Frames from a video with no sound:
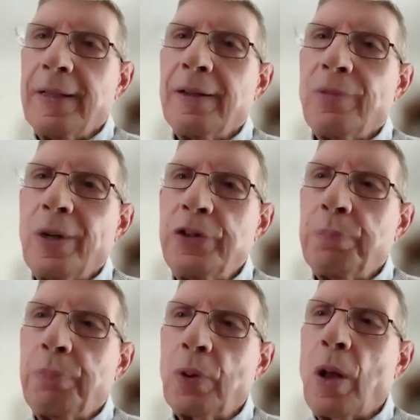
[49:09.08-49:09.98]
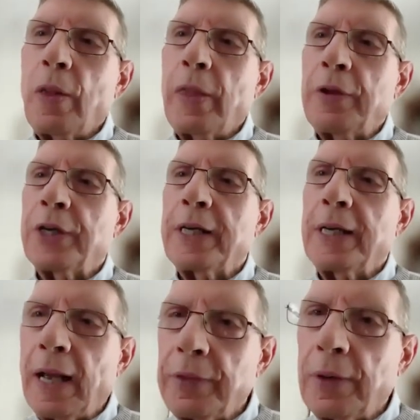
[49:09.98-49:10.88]
When you put all that
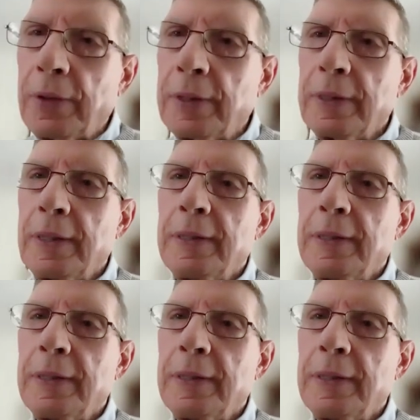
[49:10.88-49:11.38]
together,